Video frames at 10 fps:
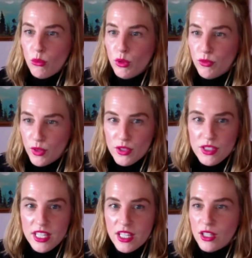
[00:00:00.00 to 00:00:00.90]
We'll
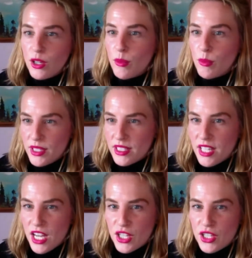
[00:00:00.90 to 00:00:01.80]
first hear
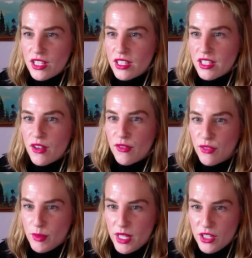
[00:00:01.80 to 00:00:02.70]
presentations
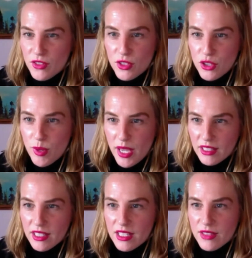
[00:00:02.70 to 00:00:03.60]
from each of the two
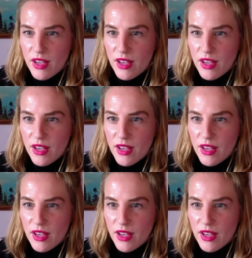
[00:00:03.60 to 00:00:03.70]
panelists,